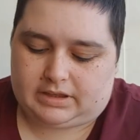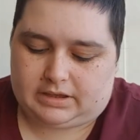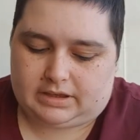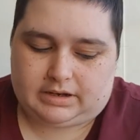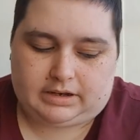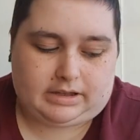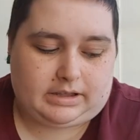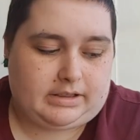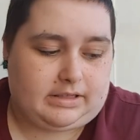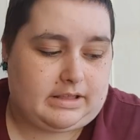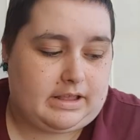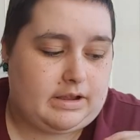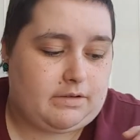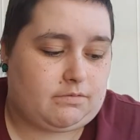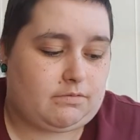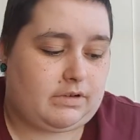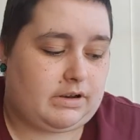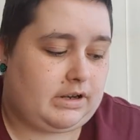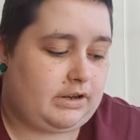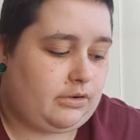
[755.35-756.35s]
Again, they're
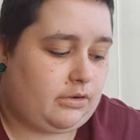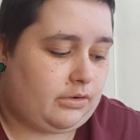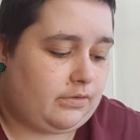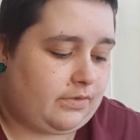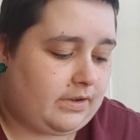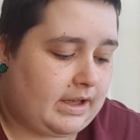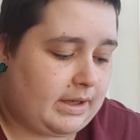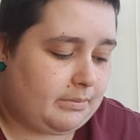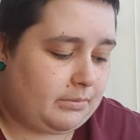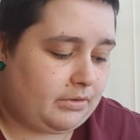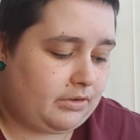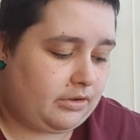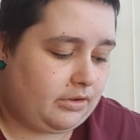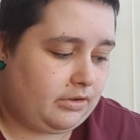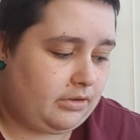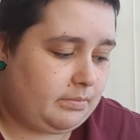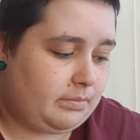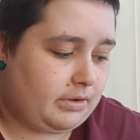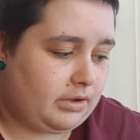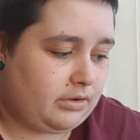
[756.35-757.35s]
really good for
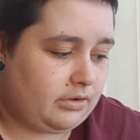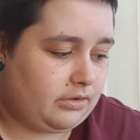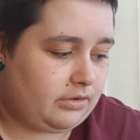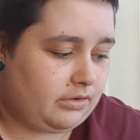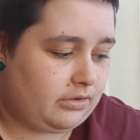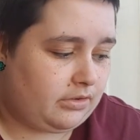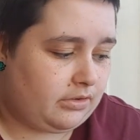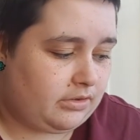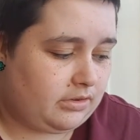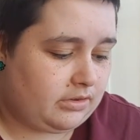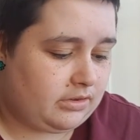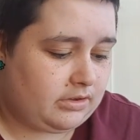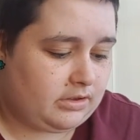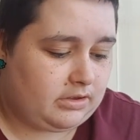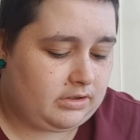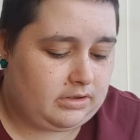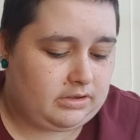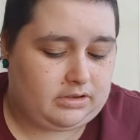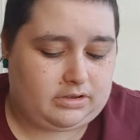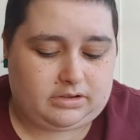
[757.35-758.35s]
hamsters because
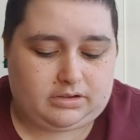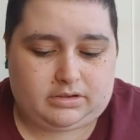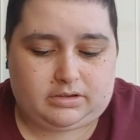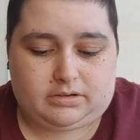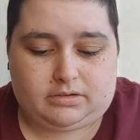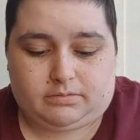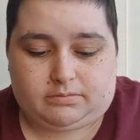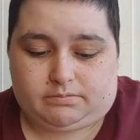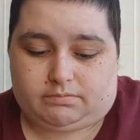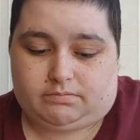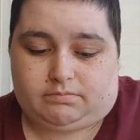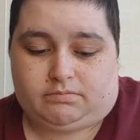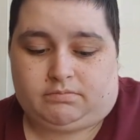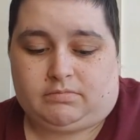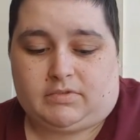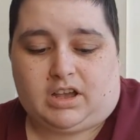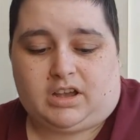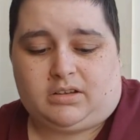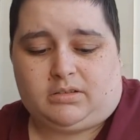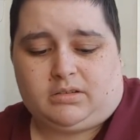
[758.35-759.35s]

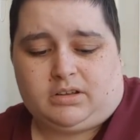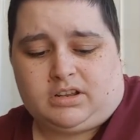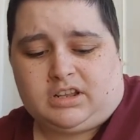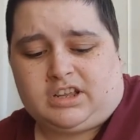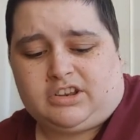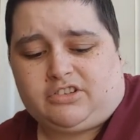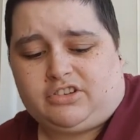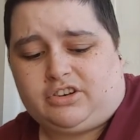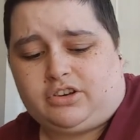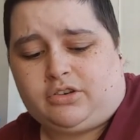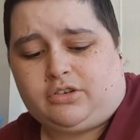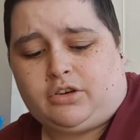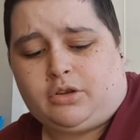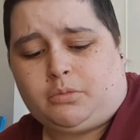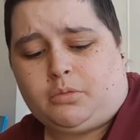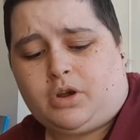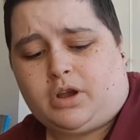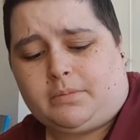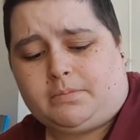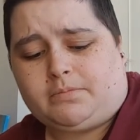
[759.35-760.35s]
I actually don't know
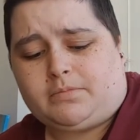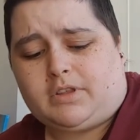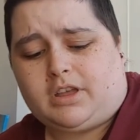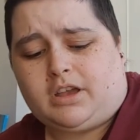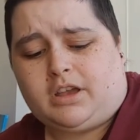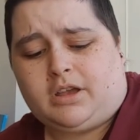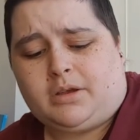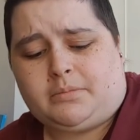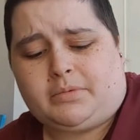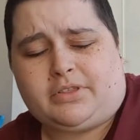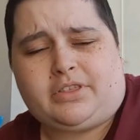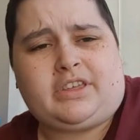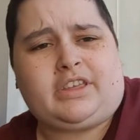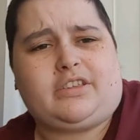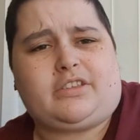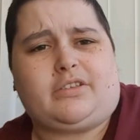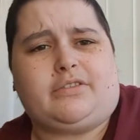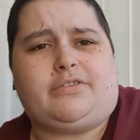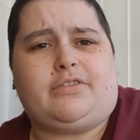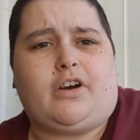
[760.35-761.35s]
why. I think
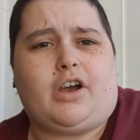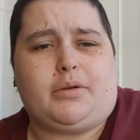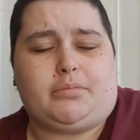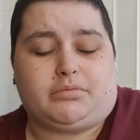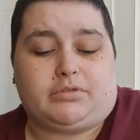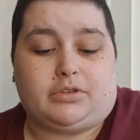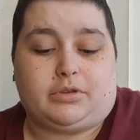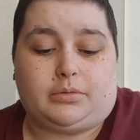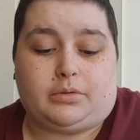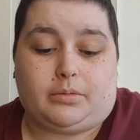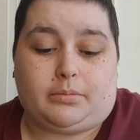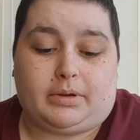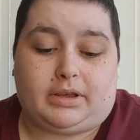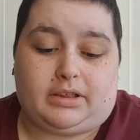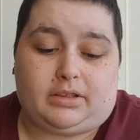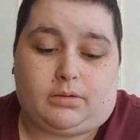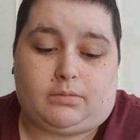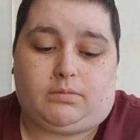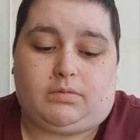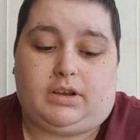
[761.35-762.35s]
it's the fiber in them that
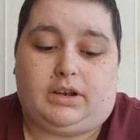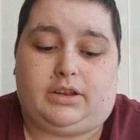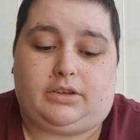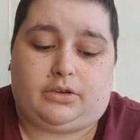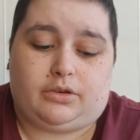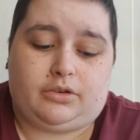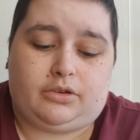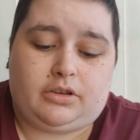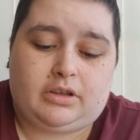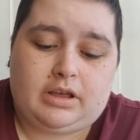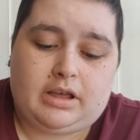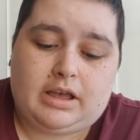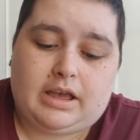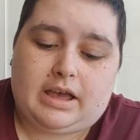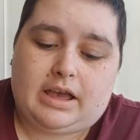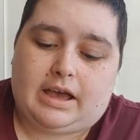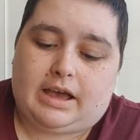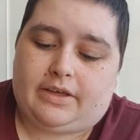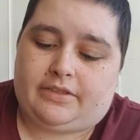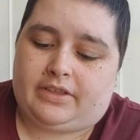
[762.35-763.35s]
makes them really good.
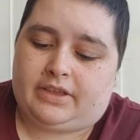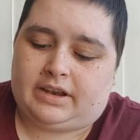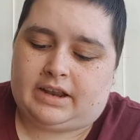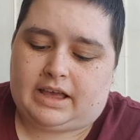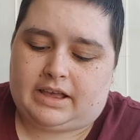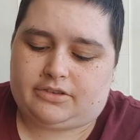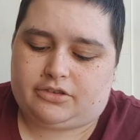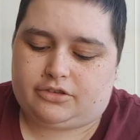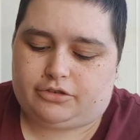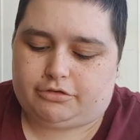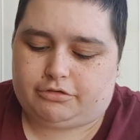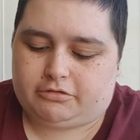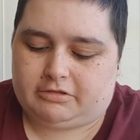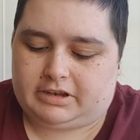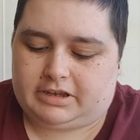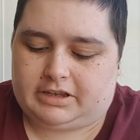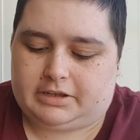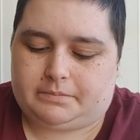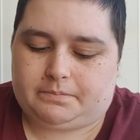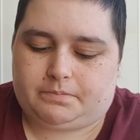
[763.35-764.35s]
And then as a
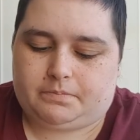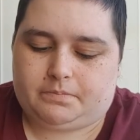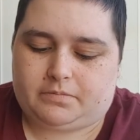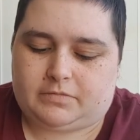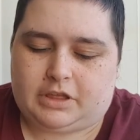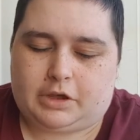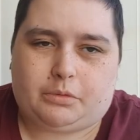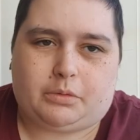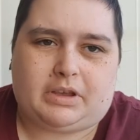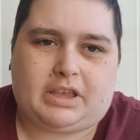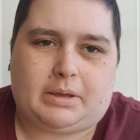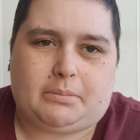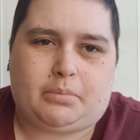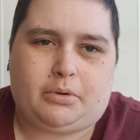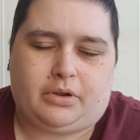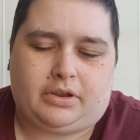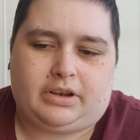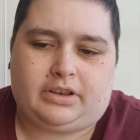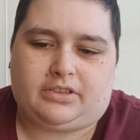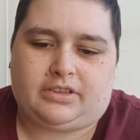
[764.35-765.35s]
treat that will get
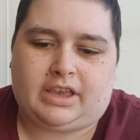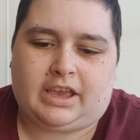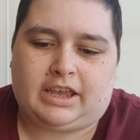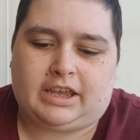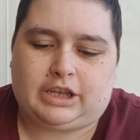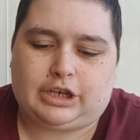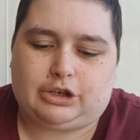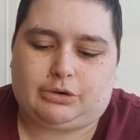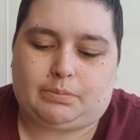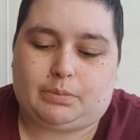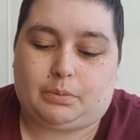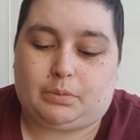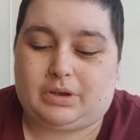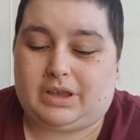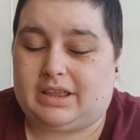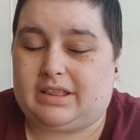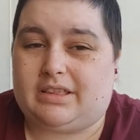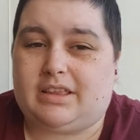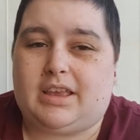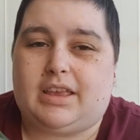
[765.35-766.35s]
put in his cage, but will
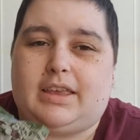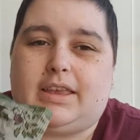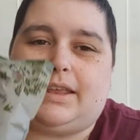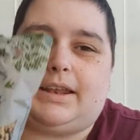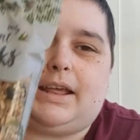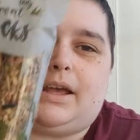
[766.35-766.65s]
get taken